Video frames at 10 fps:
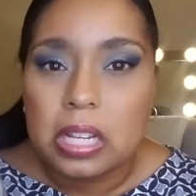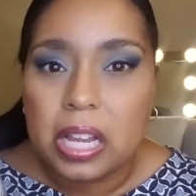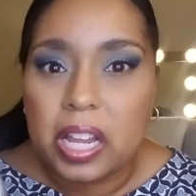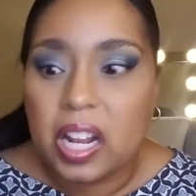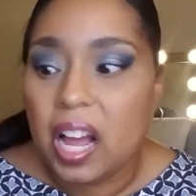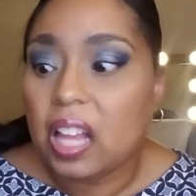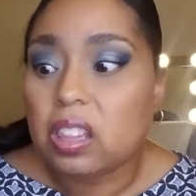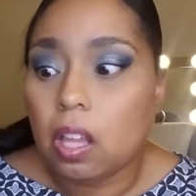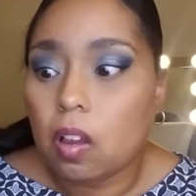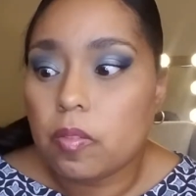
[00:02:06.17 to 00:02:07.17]
And I
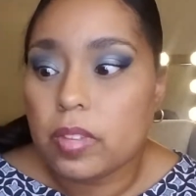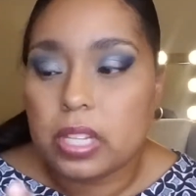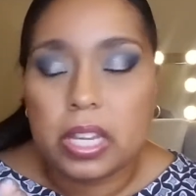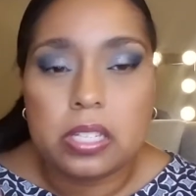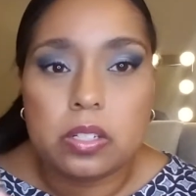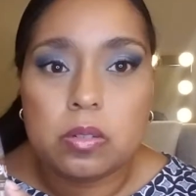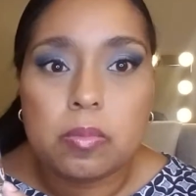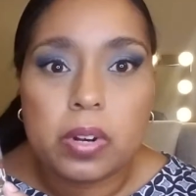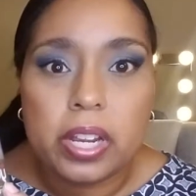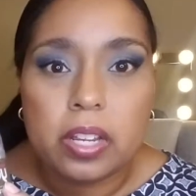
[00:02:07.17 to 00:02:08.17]
love the Yes To
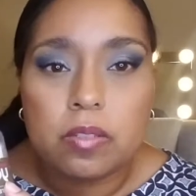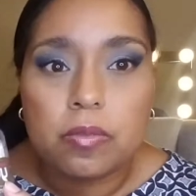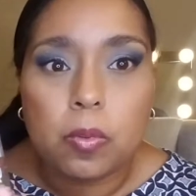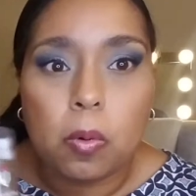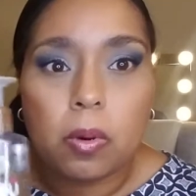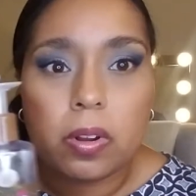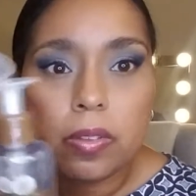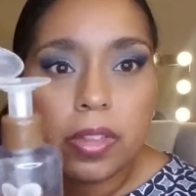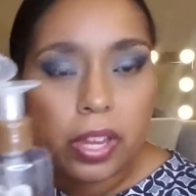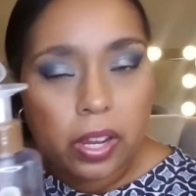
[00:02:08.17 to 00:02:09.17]
brand for
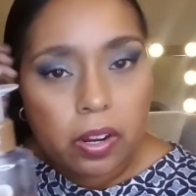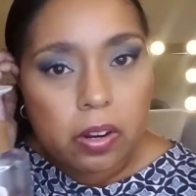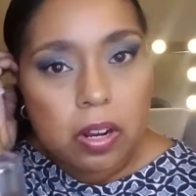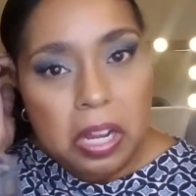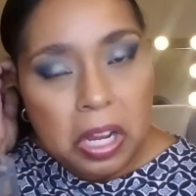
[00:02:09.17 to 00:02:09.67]
their